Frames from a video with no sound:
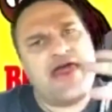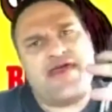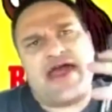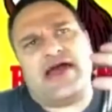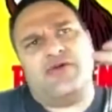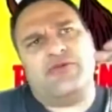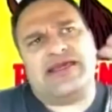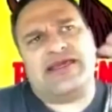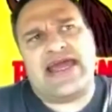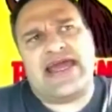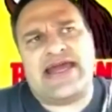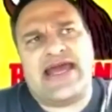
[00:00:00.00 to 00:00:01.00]
that we
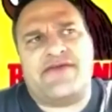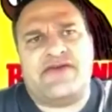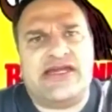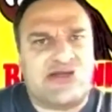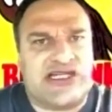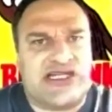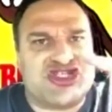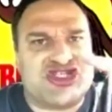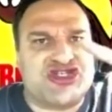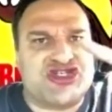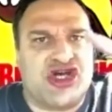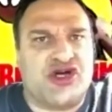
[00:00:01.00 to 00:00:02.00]
can't have any
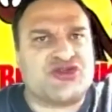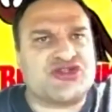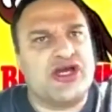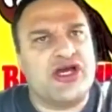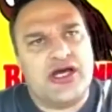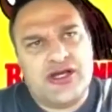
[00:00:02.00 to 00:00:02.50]
religious jokes,